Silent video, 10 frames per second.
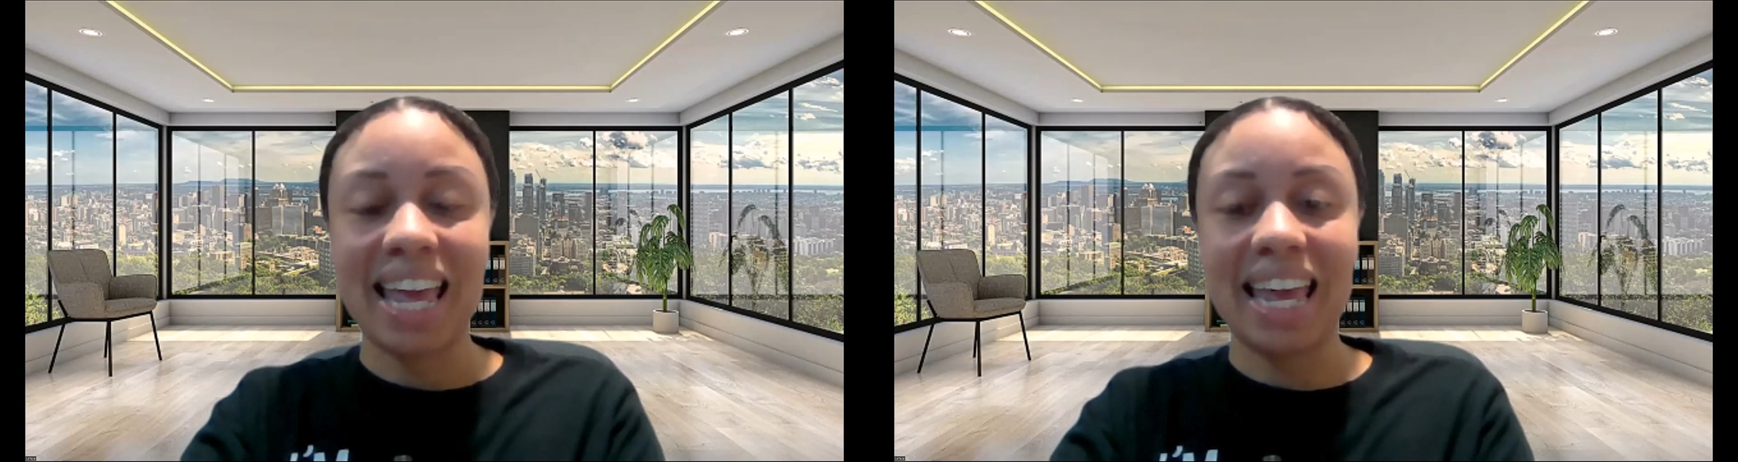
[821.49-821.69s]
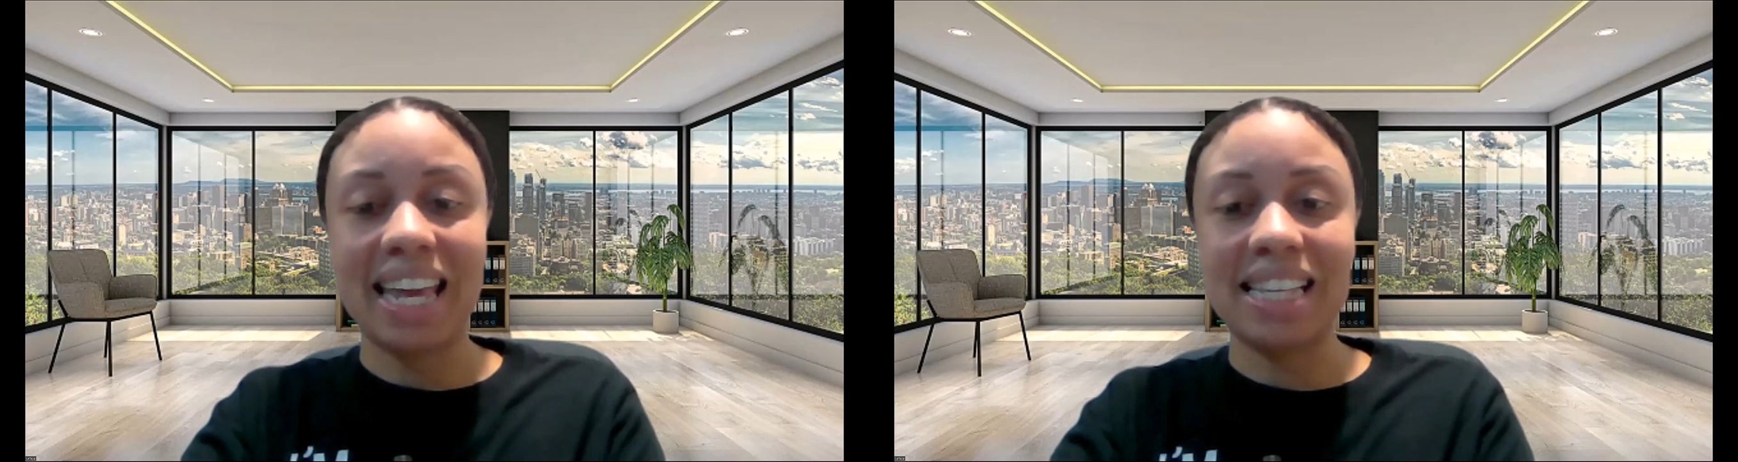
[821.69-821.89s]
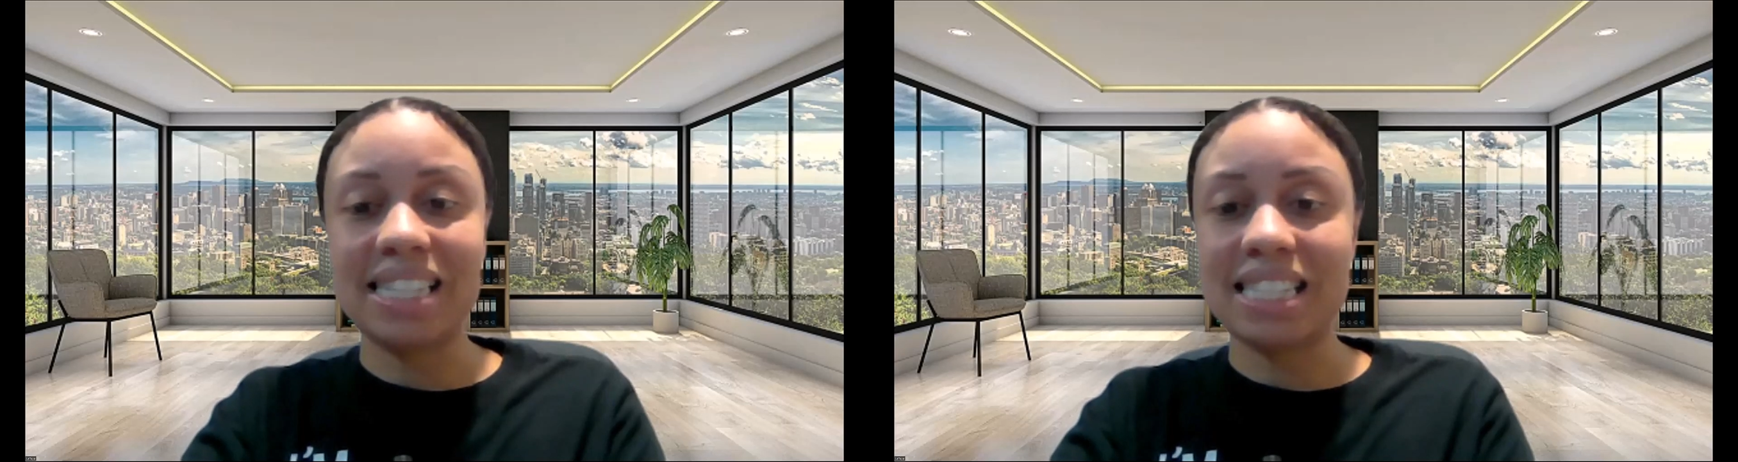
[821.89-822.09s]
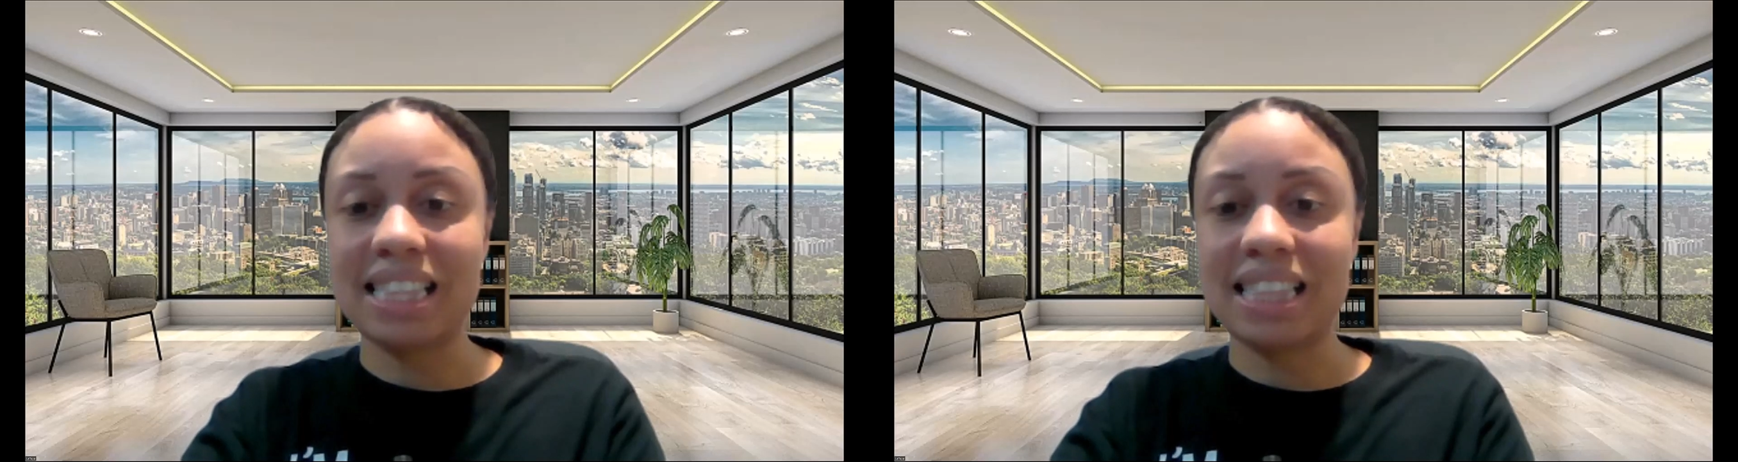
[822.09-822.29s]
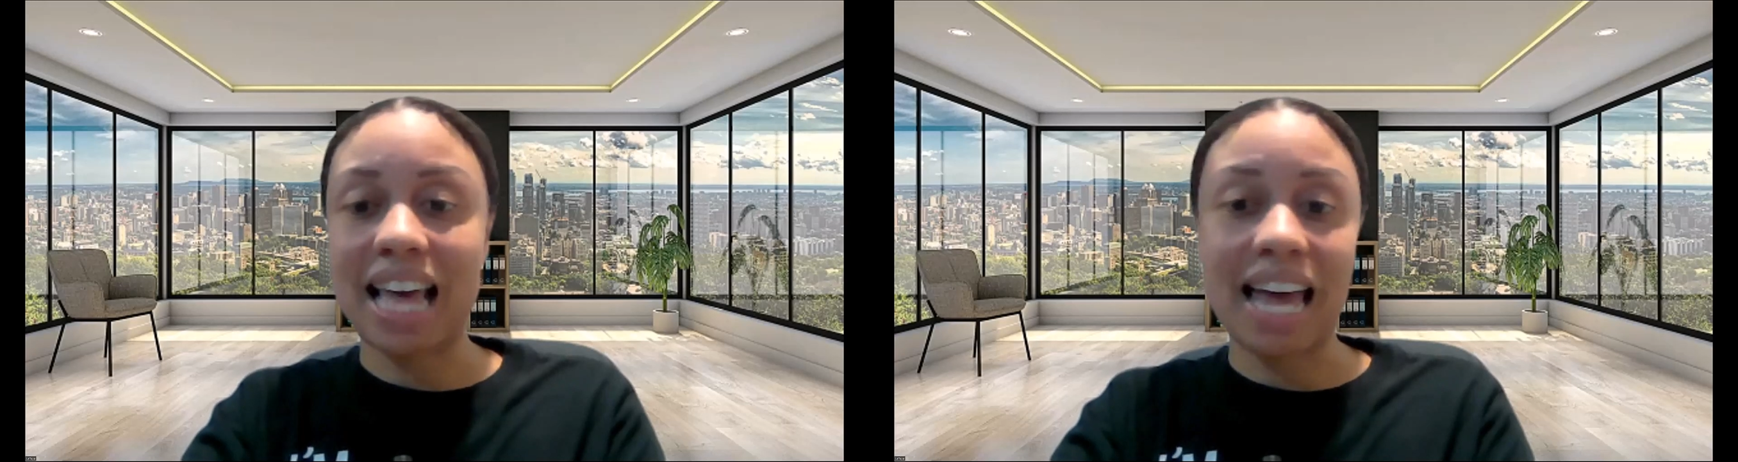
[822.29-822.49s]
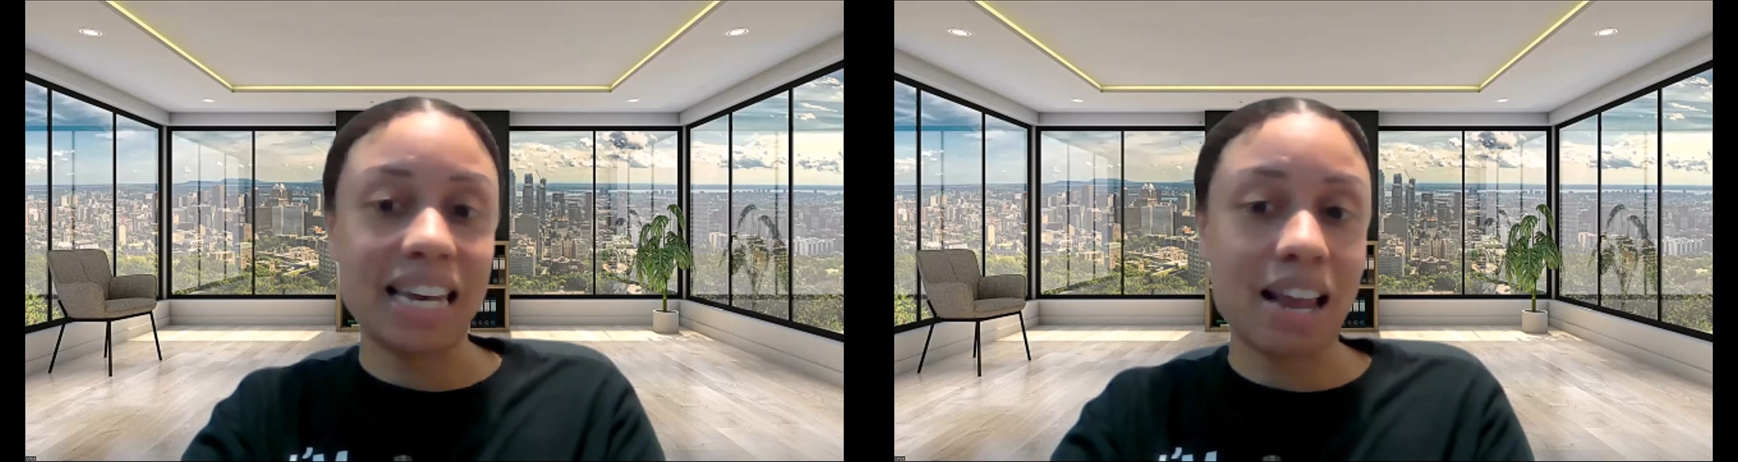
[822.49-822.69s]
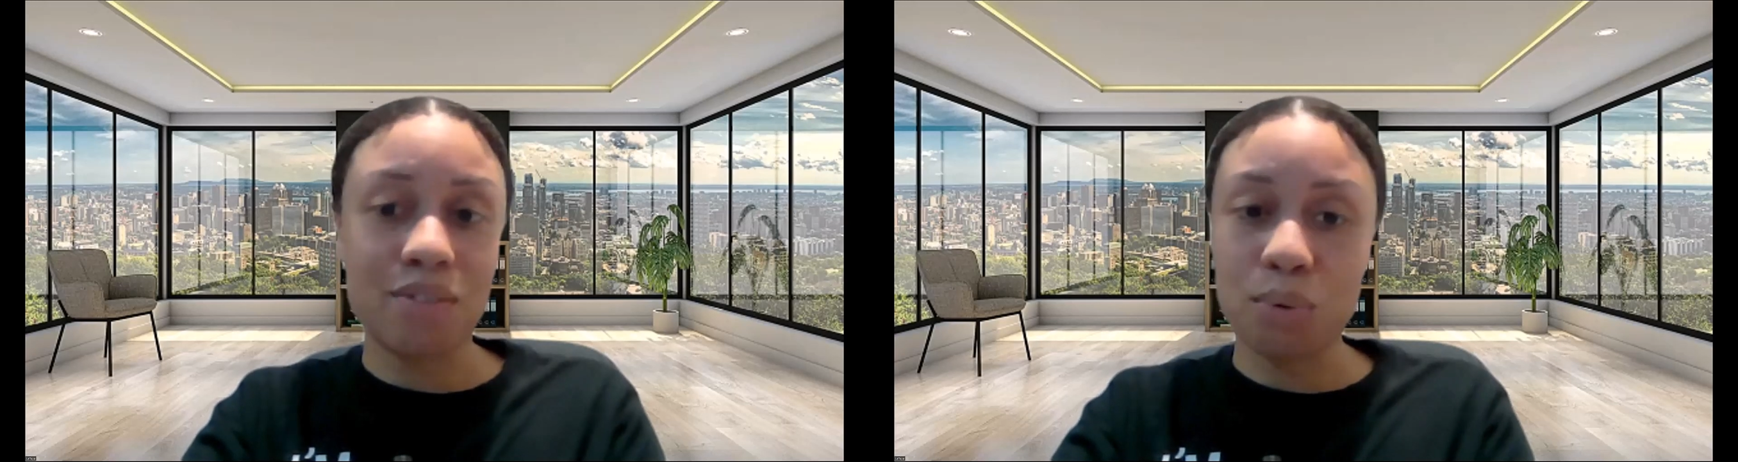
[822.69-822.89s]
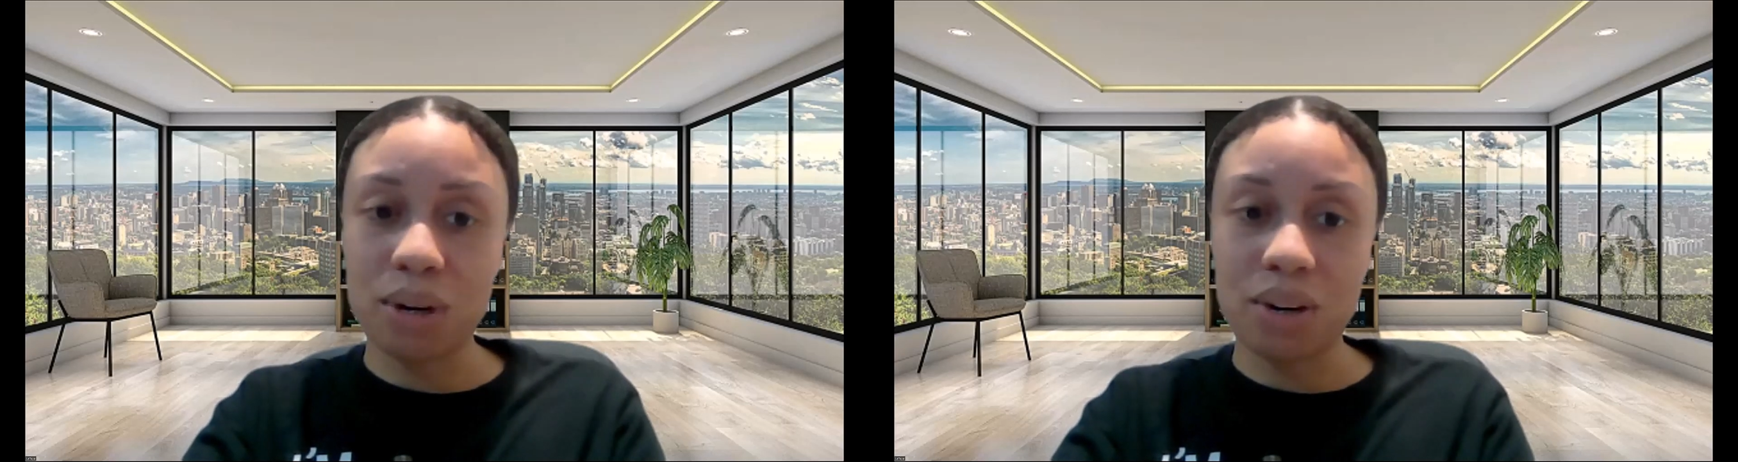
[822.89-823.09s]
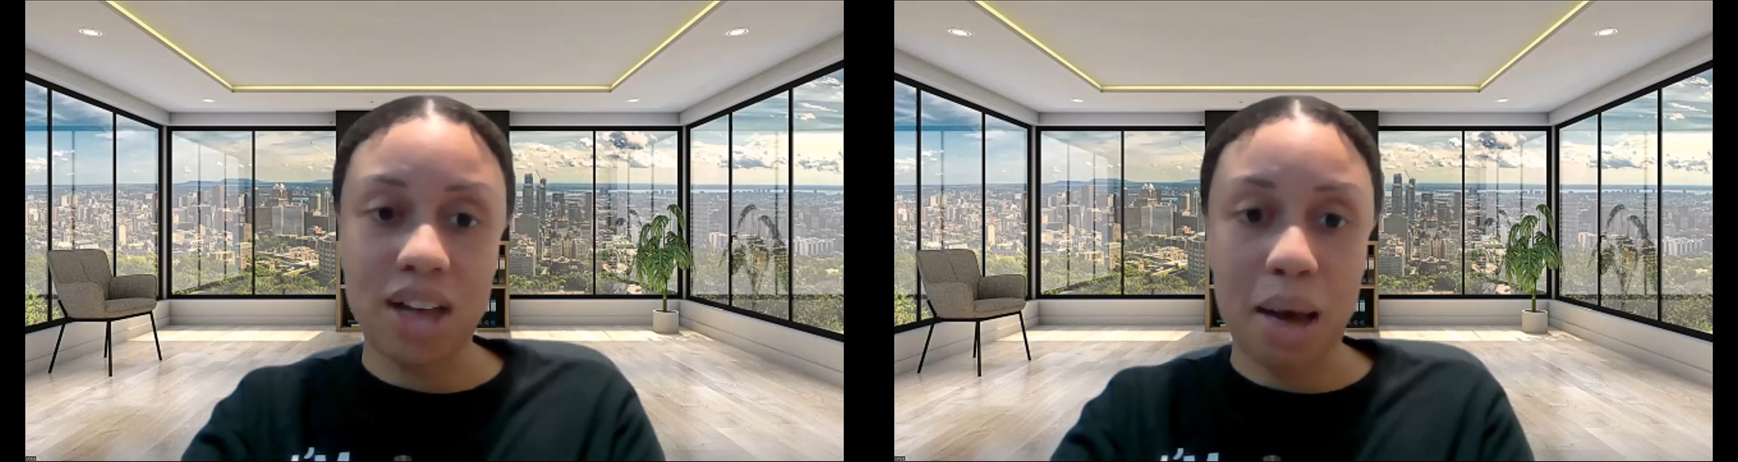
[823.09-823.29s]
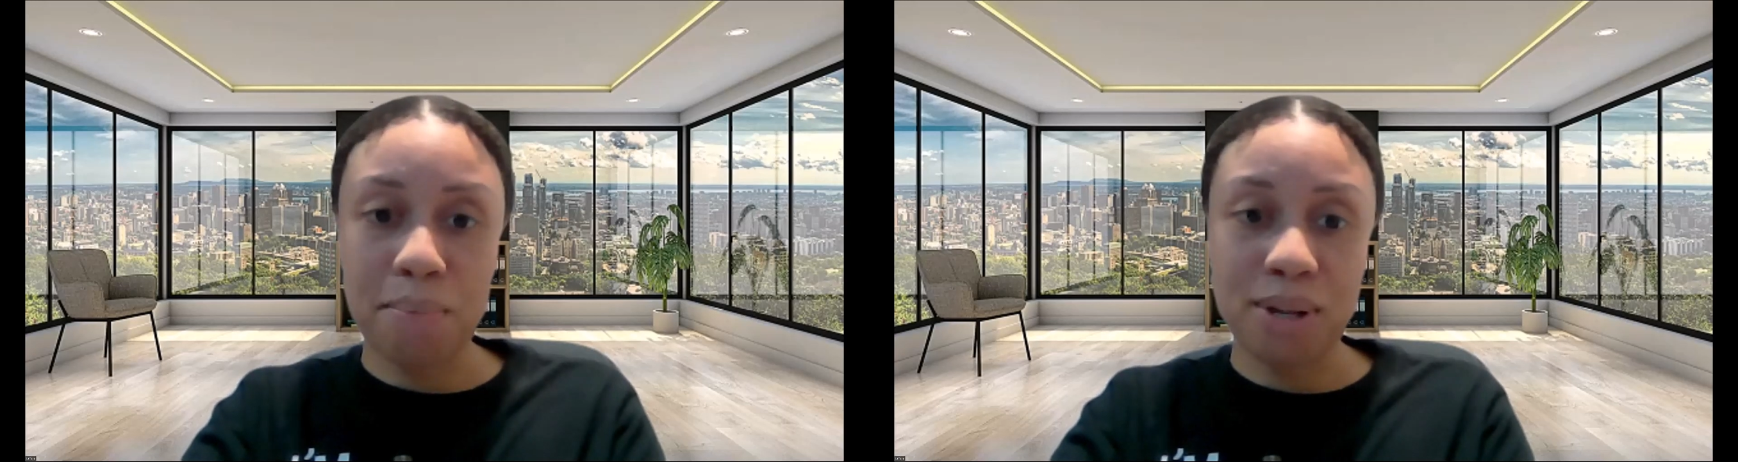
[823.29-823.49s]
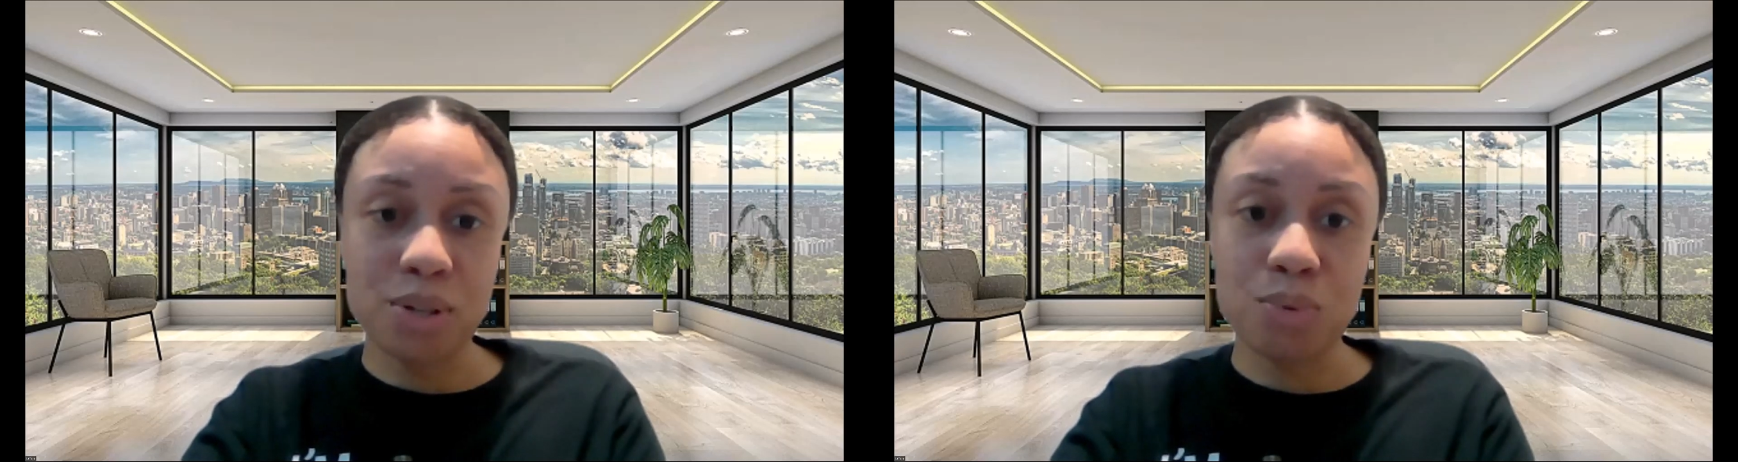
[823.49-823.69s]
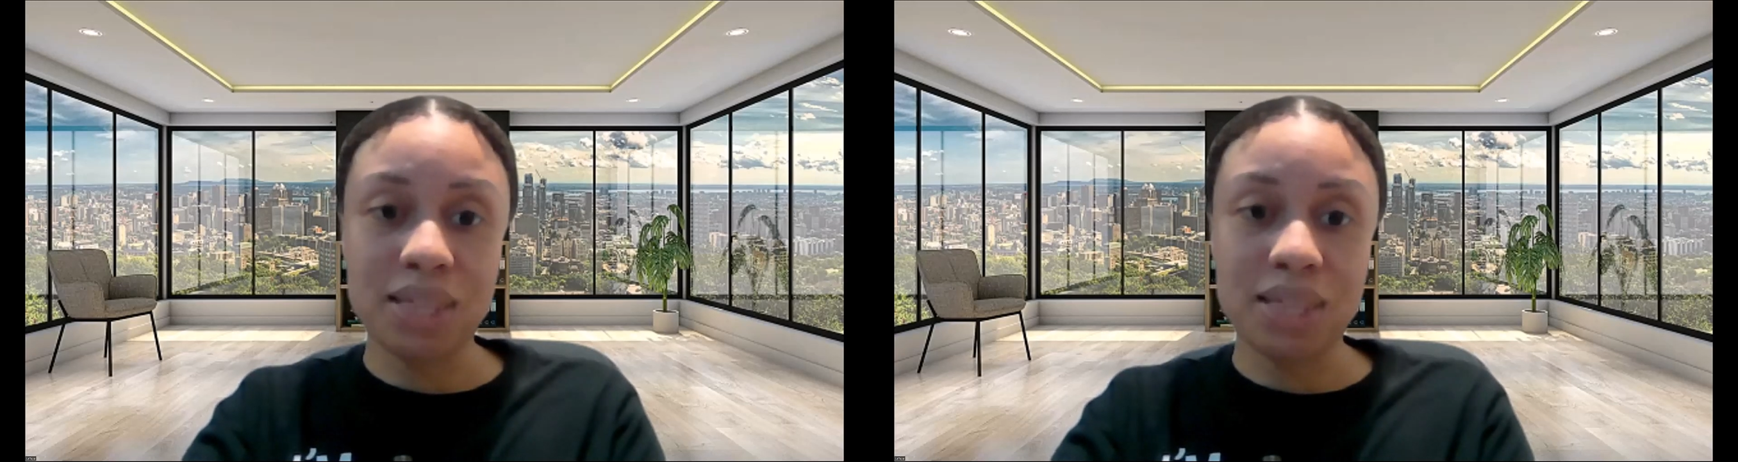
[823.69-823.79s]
And that never would have happened